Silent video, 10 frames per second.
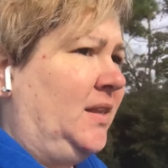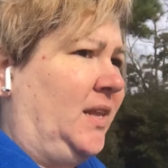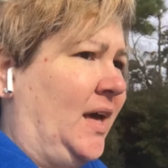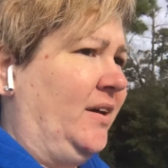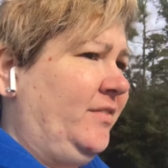
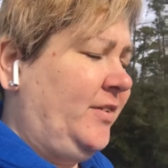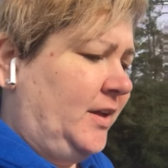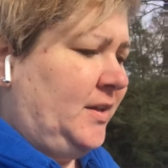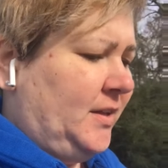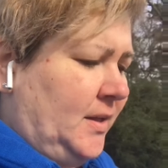love.
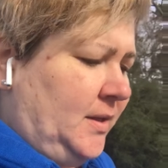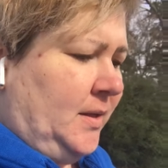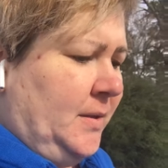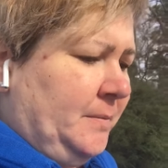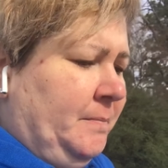
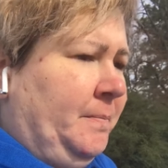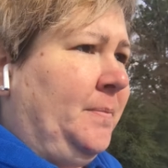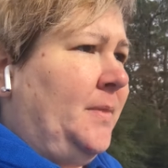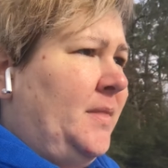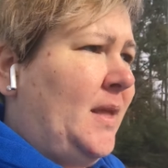
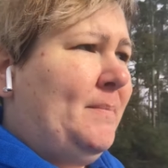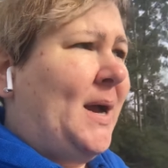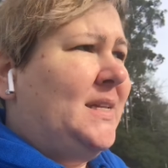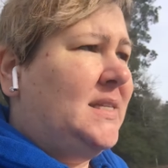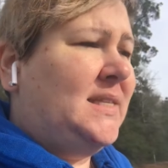They
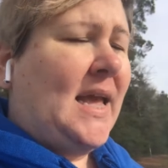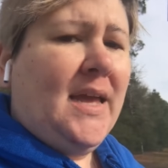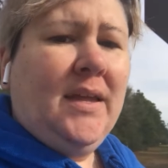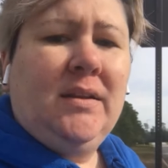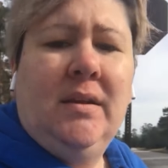might say
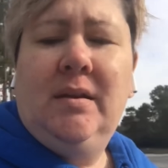it,